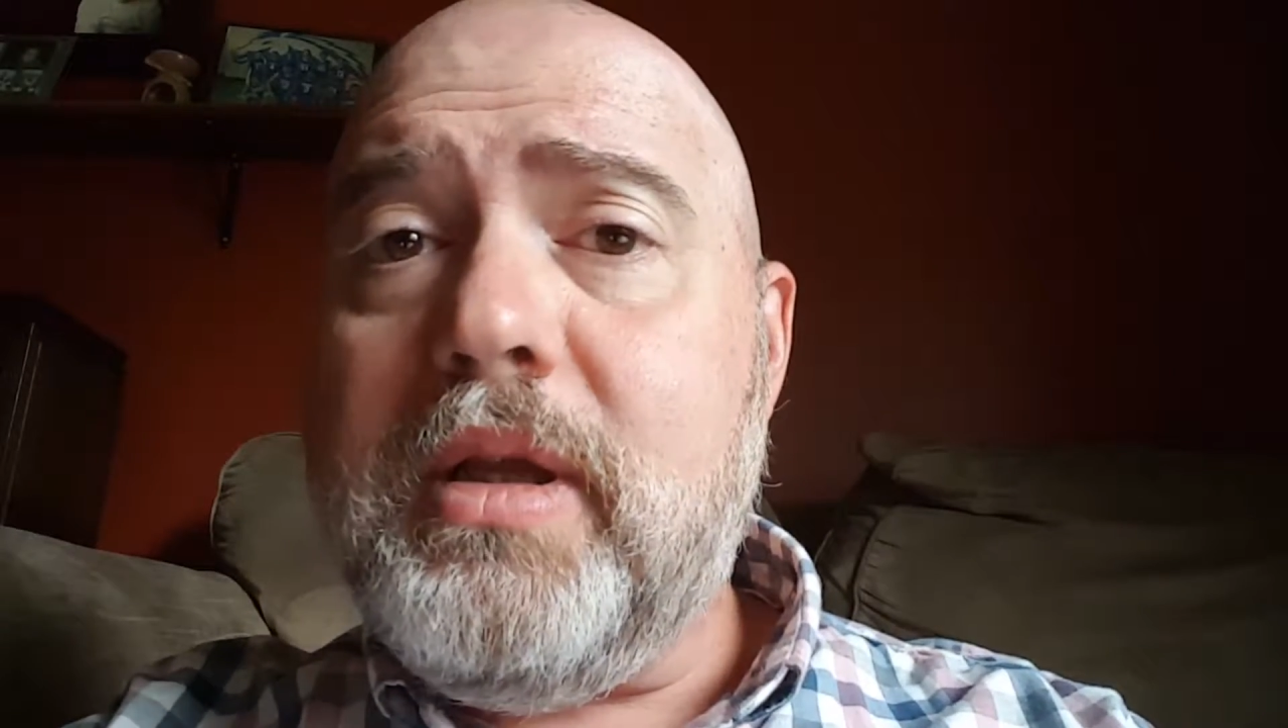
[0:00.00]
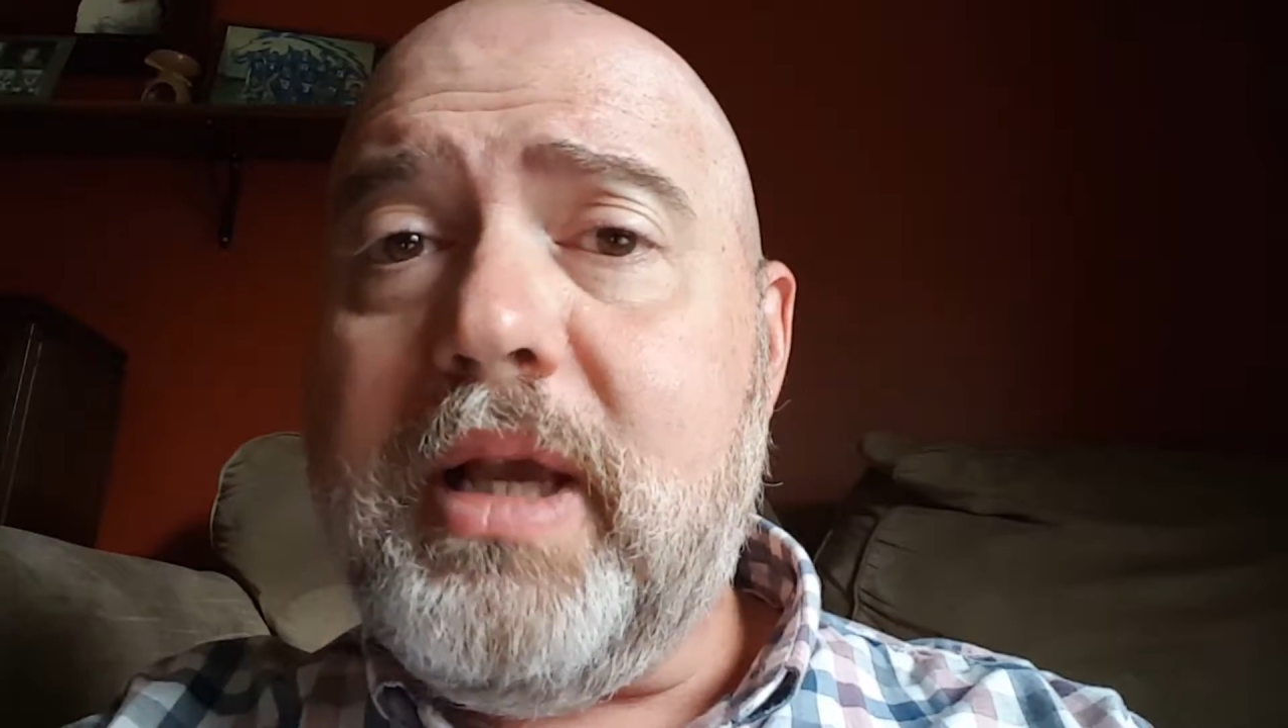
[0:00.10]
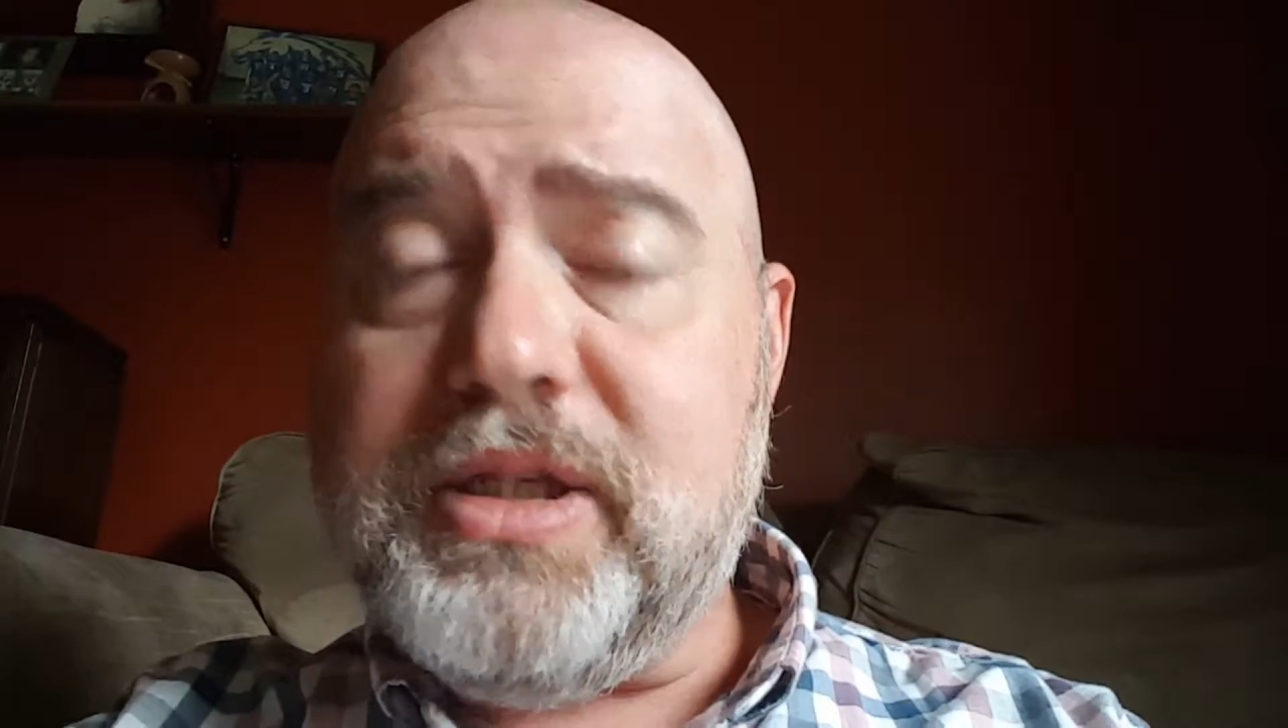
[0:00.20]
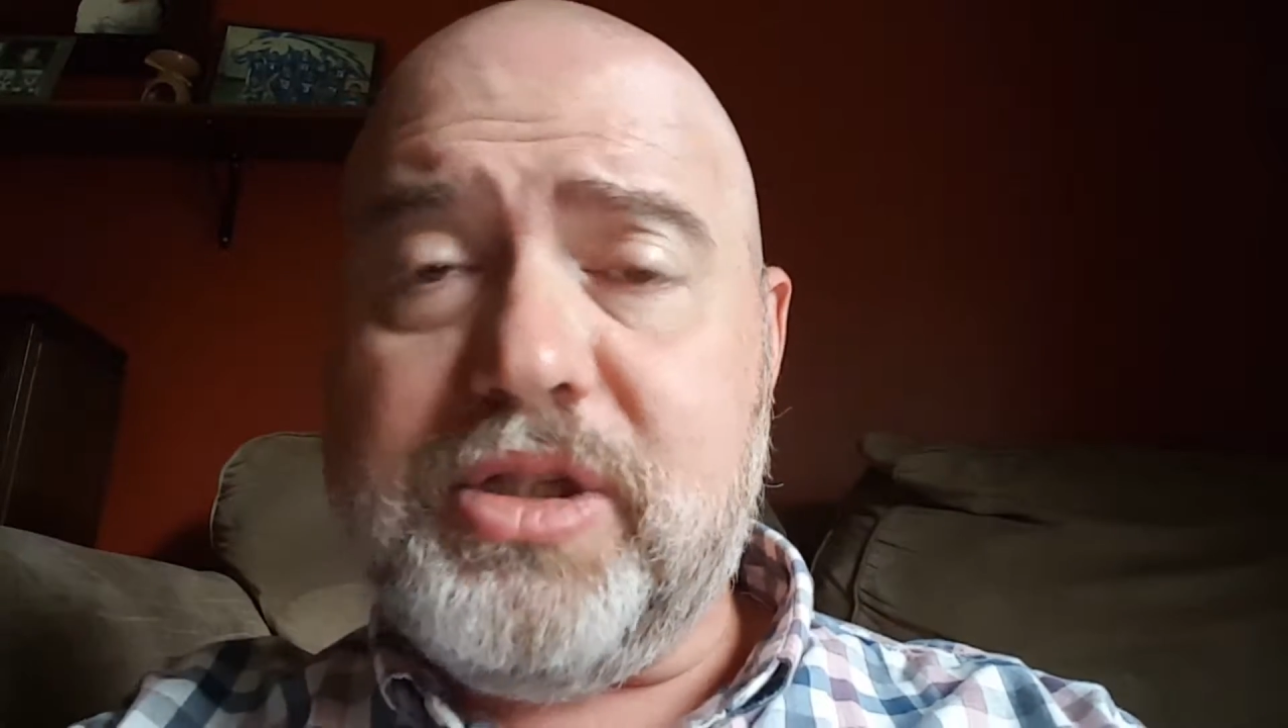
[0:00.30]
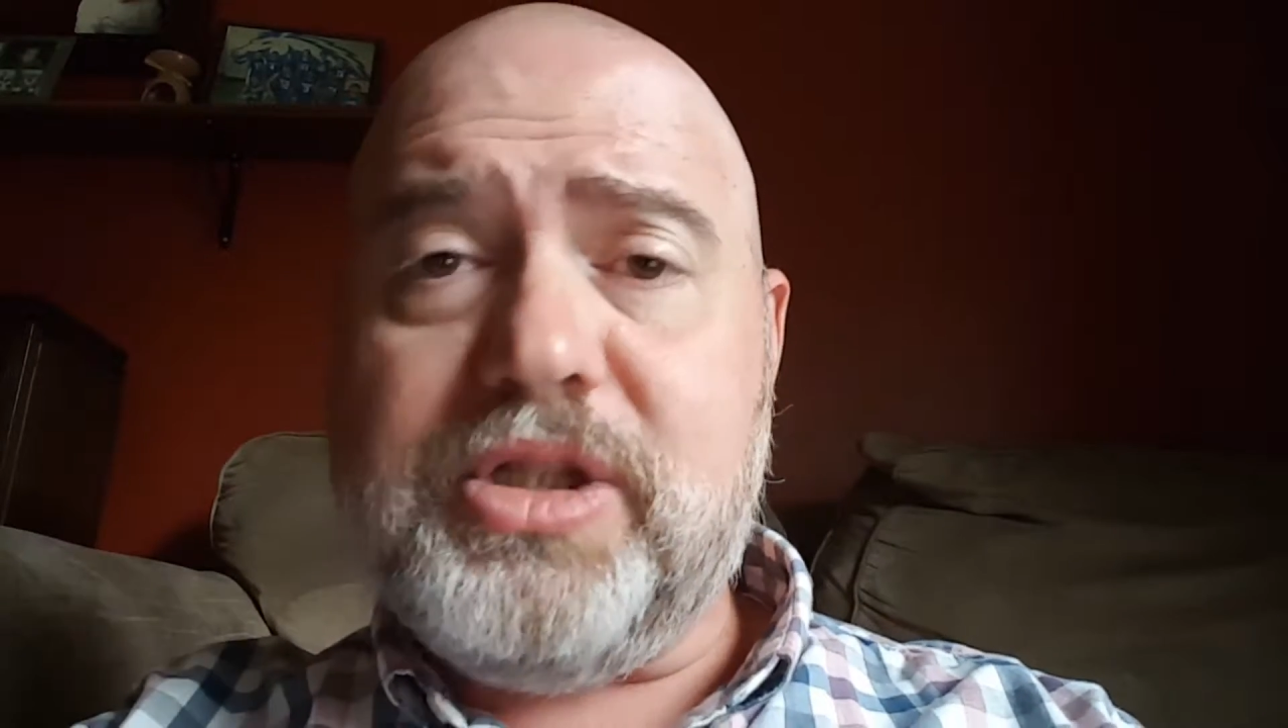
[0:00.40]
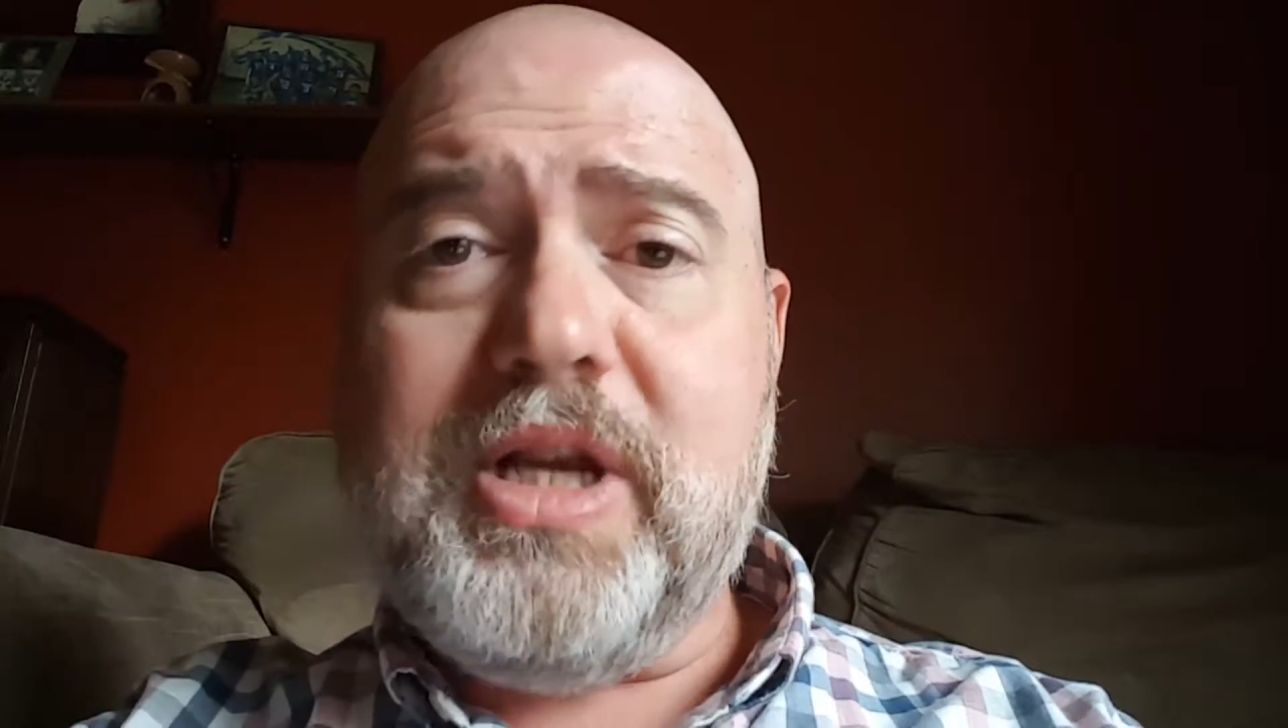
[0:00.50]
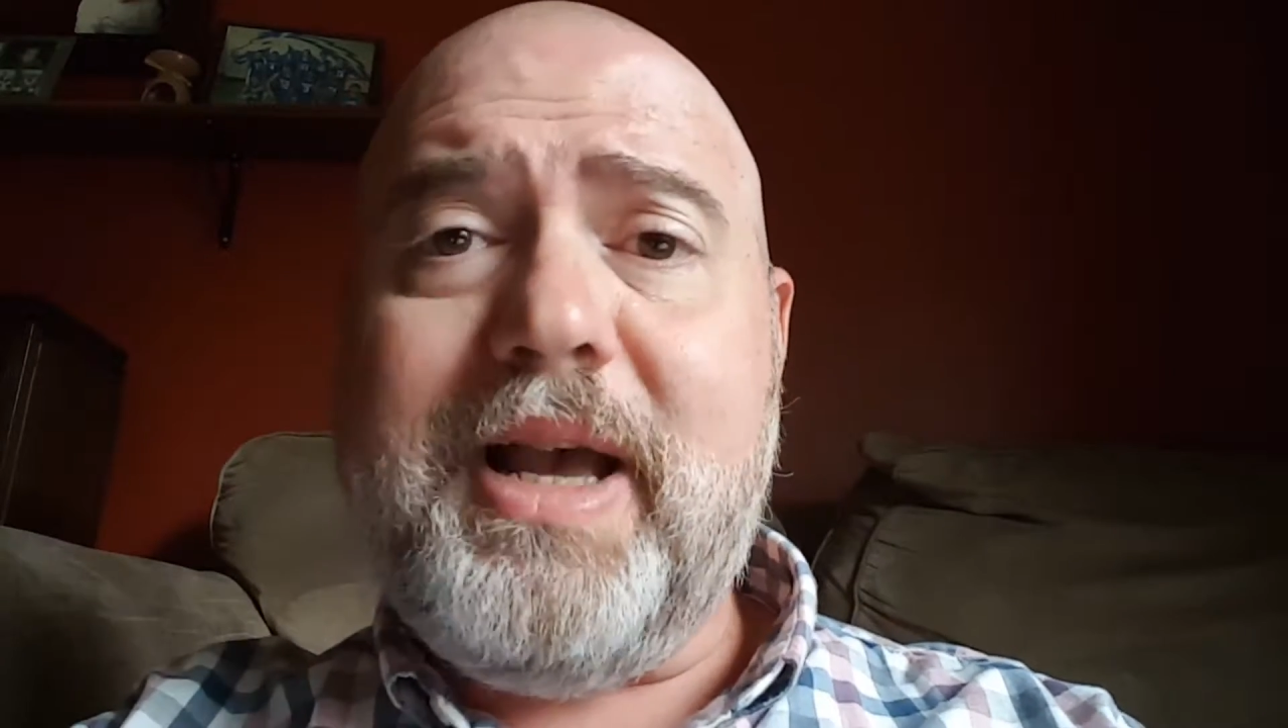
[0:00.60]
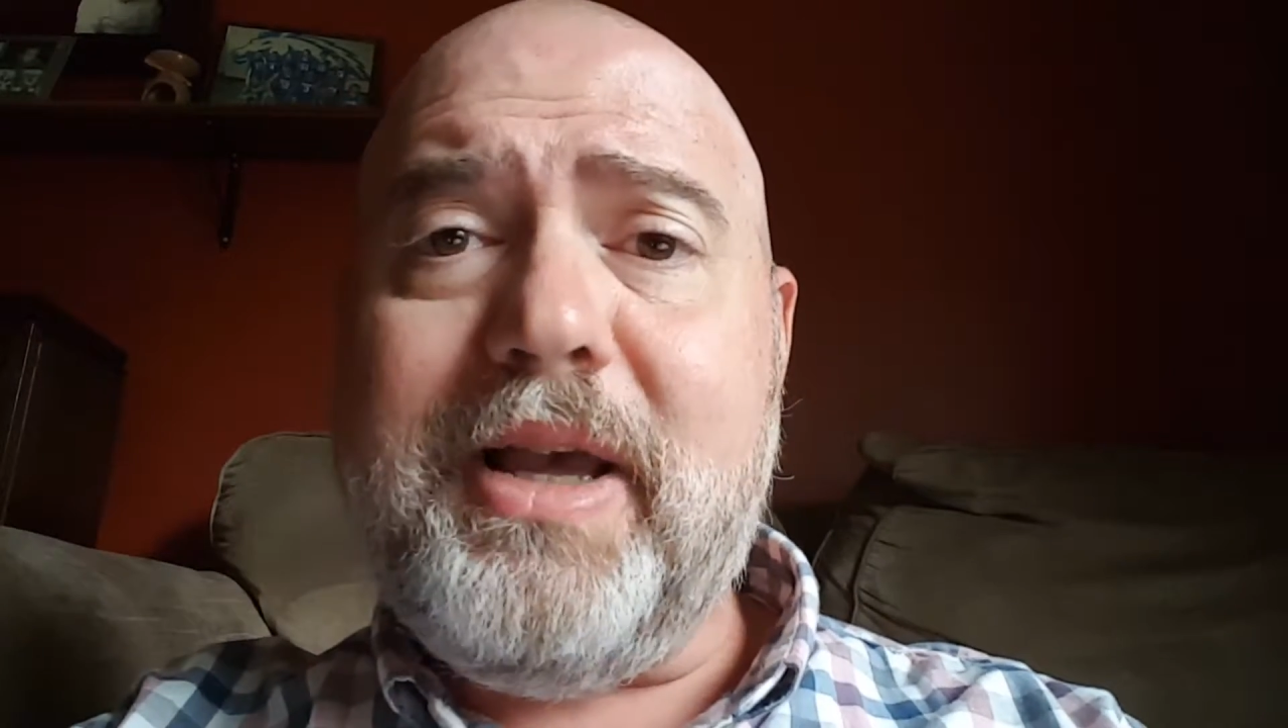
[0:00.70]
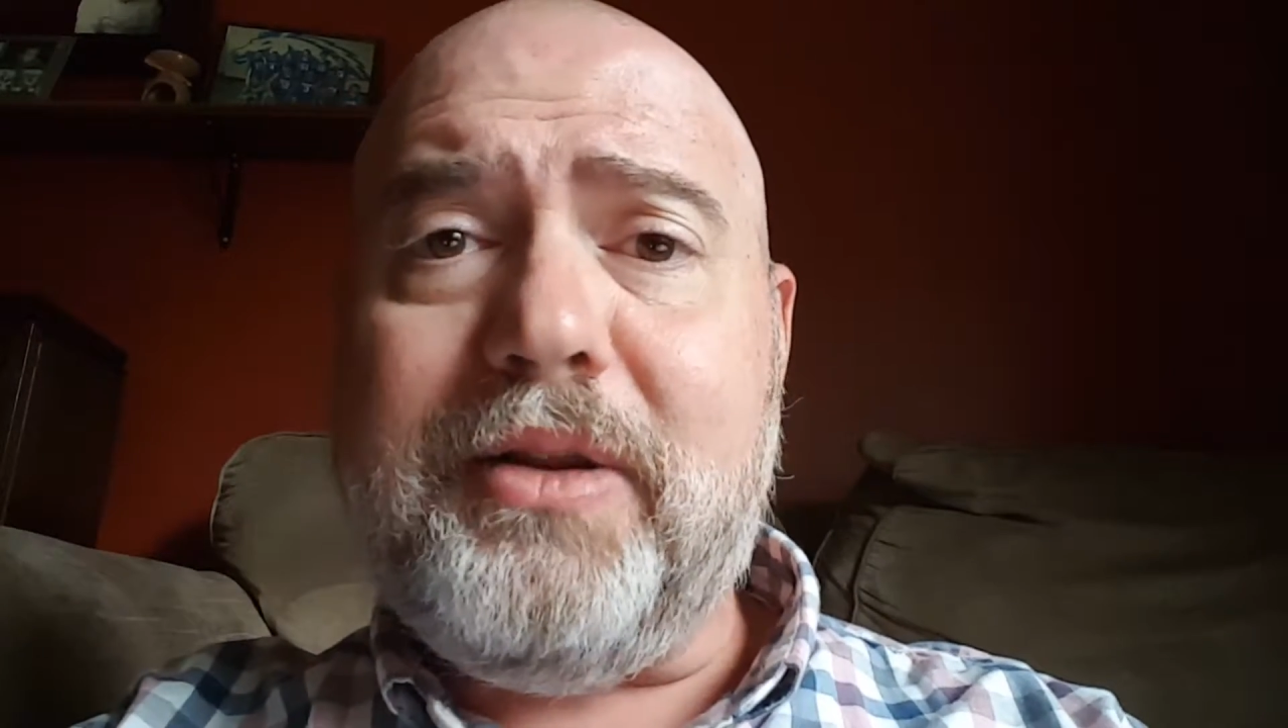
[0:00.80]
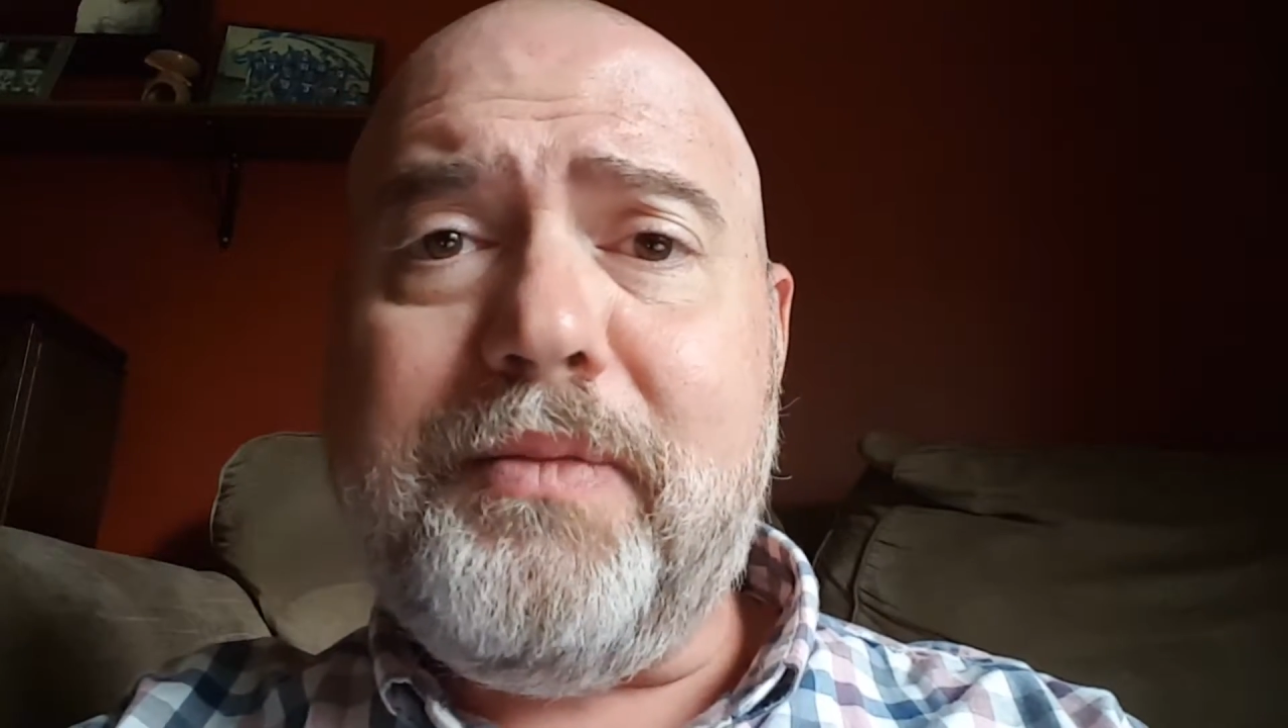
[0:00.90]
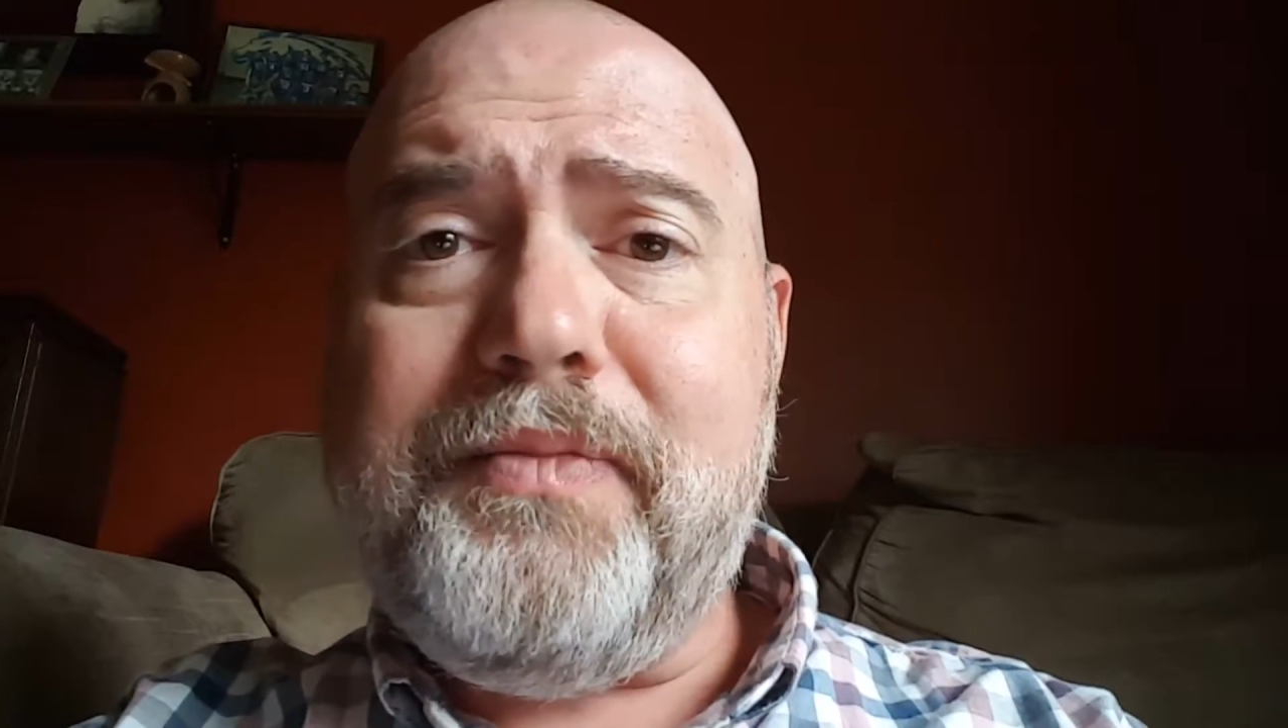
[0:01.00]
as a child,